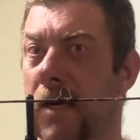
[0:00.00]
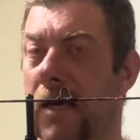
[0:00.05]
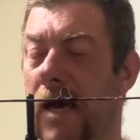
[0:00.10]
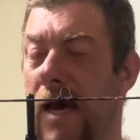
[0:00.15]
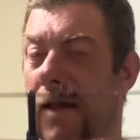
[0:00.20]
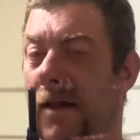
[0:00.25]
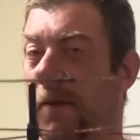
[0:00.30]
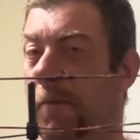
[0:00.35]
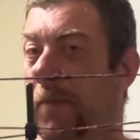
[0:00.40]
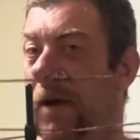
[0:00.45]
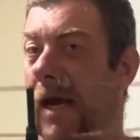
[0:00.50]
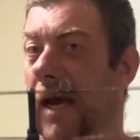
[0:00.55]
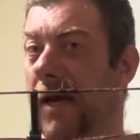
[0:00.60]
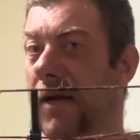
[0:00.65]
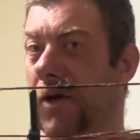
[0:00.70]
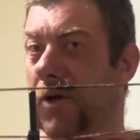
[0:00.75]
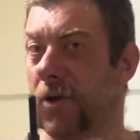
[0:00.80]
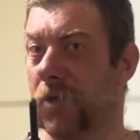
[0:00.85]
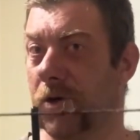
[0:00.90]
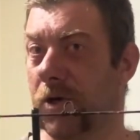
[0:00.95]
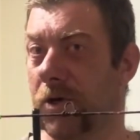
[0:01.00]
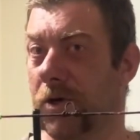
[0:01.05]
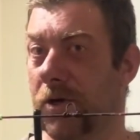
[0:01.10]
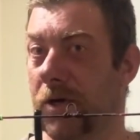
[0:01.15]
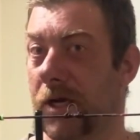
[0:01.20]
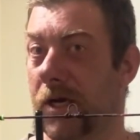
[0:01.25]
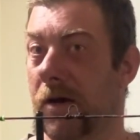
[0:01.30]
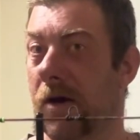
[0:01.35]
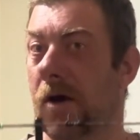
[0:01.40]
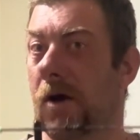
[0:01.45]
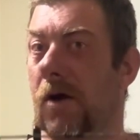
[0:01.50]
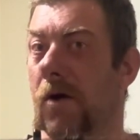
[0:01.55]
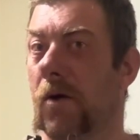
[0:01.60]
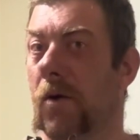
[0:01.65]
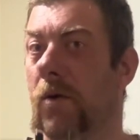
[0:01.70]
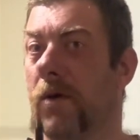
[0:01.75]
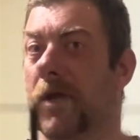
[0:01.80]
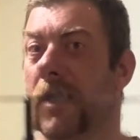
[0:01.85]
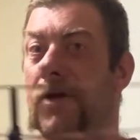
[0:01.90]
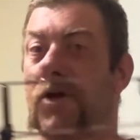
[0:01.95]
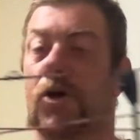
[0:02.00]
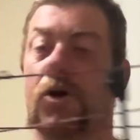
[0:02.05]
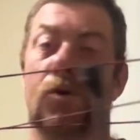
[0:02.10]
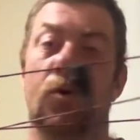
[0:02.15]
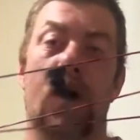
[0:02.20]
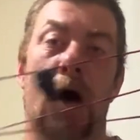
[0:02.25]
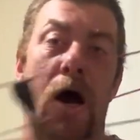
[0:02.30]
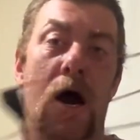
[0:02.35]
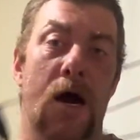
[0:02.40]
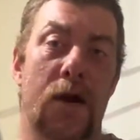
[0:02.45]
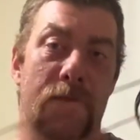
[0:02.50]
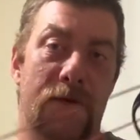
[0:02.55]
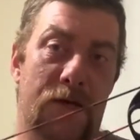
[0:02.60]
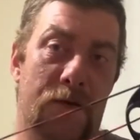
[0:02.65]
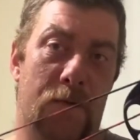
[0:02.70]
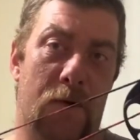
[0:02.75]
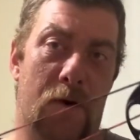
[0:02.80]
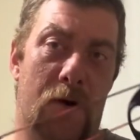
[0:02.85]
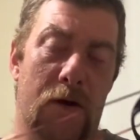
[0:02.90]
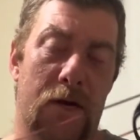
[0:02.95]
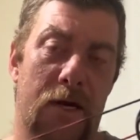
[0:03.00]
and the poundage you're shooting, or they're too overspined.